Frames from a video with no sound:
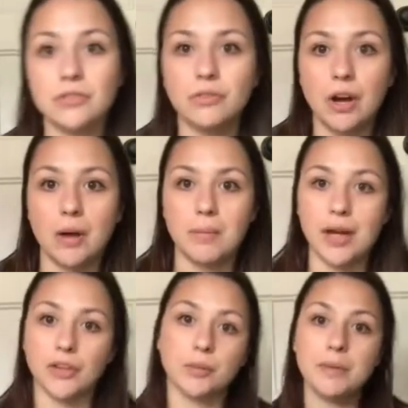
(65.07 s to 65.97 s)
from
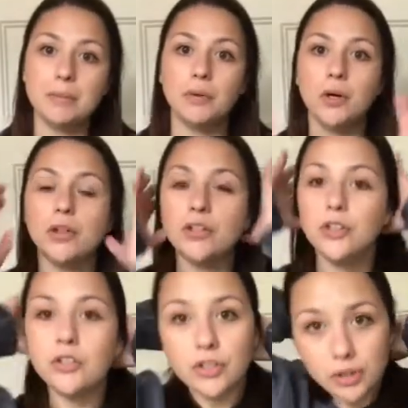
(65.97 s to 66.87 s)
other people on
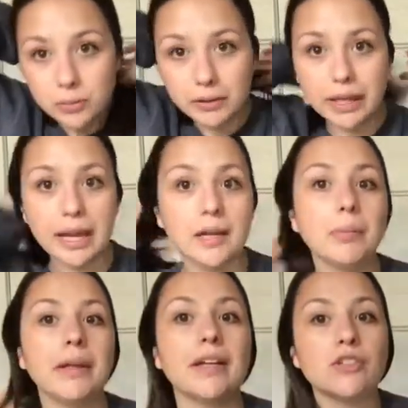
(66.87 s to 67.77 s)
YouTube, like
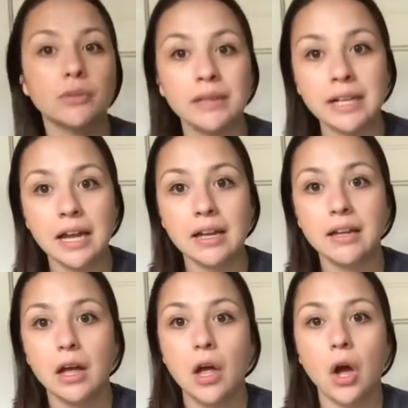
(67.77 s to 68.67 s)
Planterina,
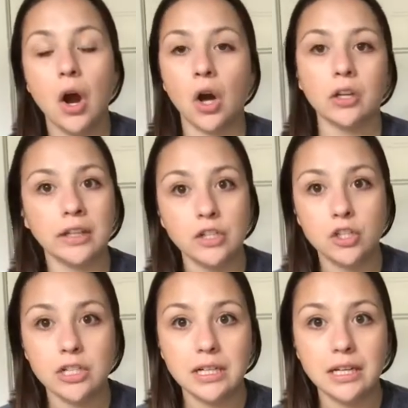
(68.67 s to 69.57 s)

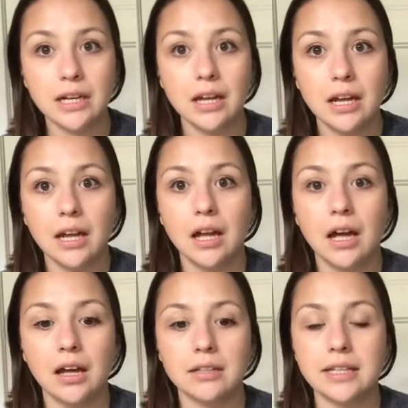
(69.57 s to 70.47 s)
HarliG,
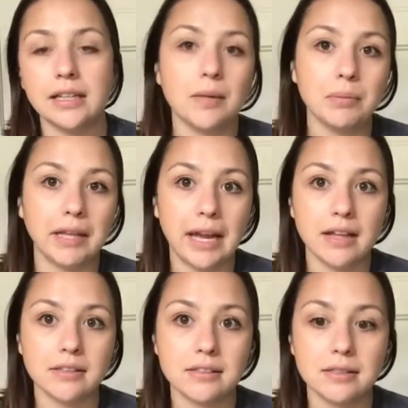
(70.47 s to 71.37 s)

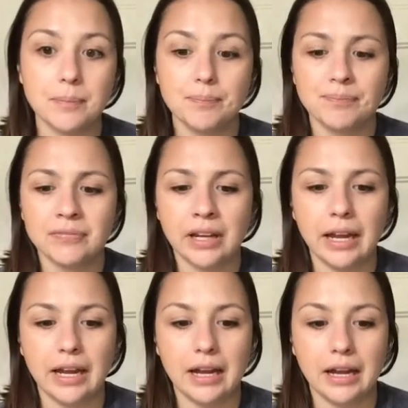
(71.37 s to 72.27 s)
DeLaPlants,
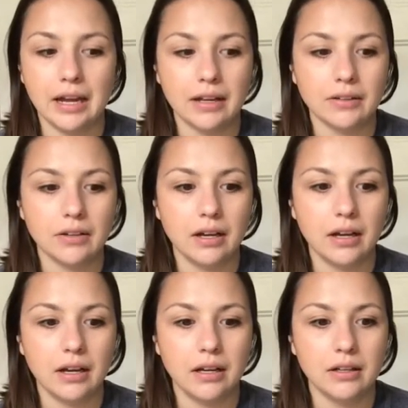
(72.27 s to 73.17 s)
and
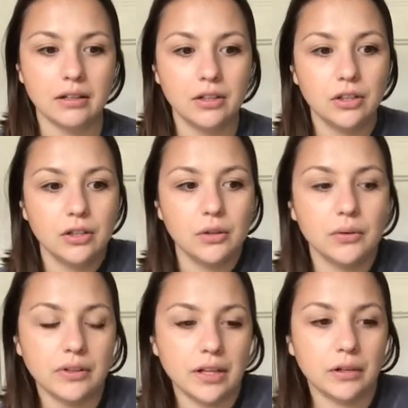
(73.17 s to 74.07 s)
who was
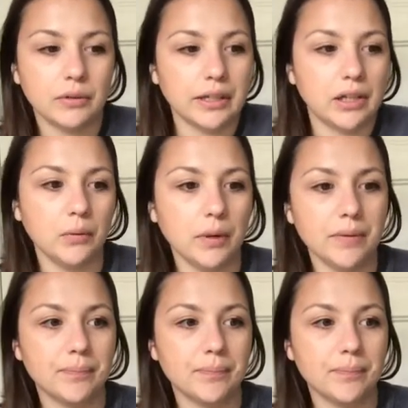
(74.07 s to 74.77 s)
another really good one